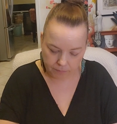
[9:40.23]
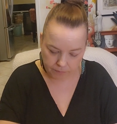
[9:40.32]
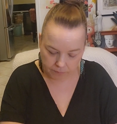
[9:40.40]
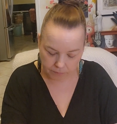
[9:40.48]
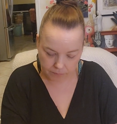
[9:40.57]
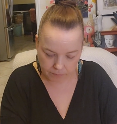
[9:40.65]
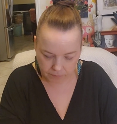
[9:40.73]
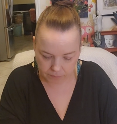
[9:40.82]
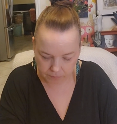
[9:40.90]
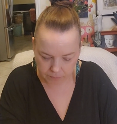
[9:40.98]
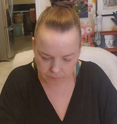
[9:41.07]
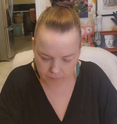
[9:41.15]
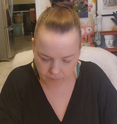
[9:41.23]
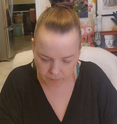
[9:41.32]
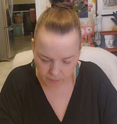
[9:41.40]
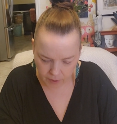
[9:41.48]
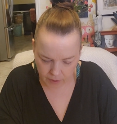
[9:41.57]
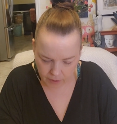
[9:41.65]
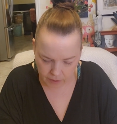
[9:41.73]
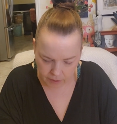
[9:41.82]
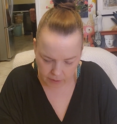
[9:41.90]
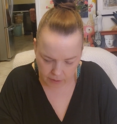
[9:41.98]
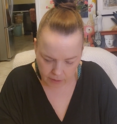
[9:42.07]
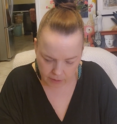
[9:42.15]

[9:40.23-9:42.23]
(silence)